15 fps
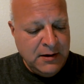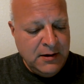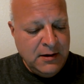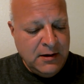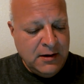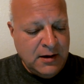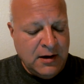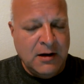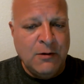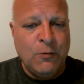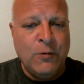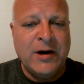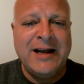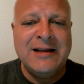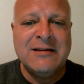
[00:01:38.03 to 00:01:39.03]

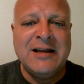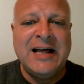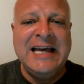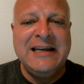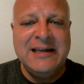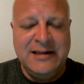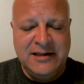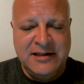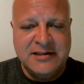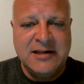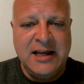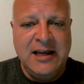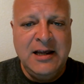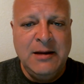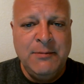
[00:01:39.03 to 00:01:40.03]
What I like in this
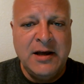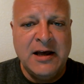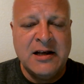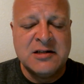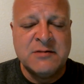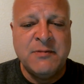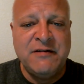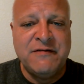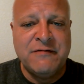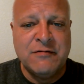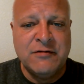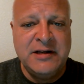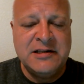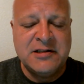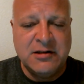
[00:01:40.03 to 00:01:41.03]
game as my
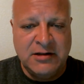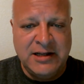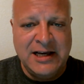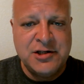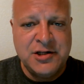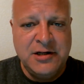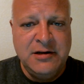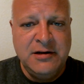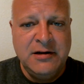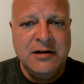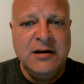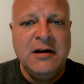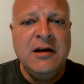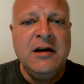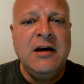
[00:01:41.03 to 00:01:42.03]
free selection,
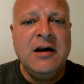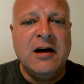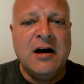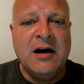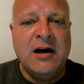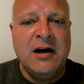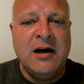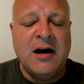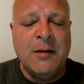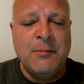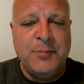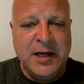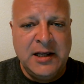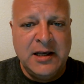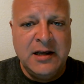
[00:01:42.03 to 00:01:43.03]
I'm
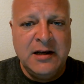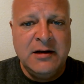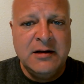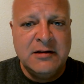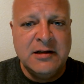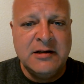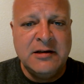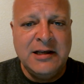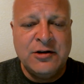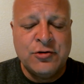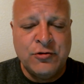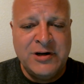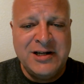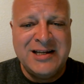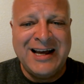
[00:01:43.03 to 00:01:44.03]
picking the
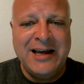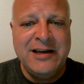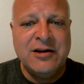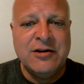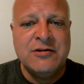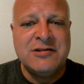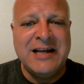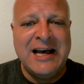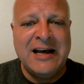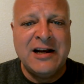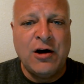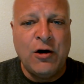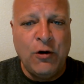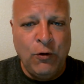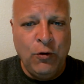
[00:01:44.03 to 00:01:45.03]
Detroit Tigers at
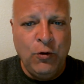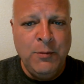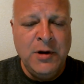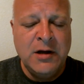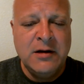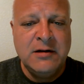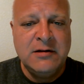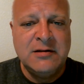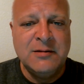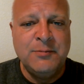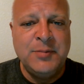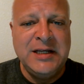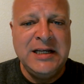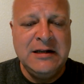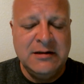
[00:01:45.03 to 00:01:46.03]
home to
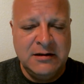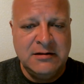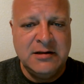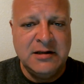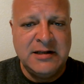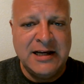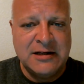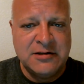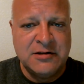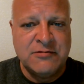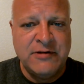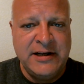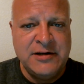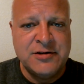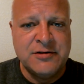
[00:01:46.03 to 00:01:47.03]
beat the Texas
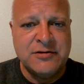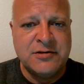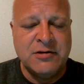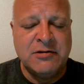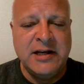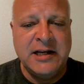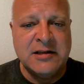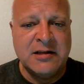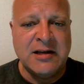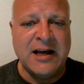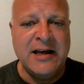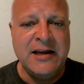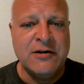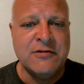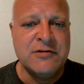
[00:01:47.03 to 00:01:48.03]
Rangers. So take the
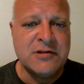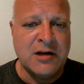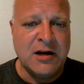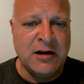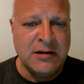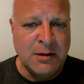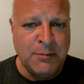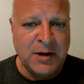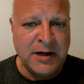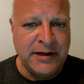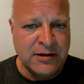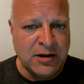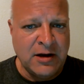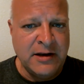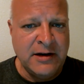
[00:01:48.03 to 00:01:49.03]
Tigers on the money
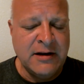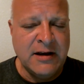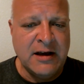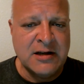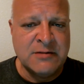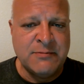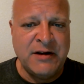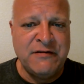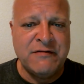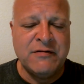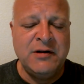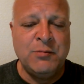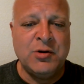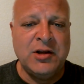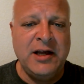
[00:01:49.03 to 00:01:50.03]
line as my
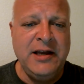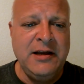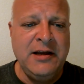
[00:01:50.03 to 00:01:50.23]
free play.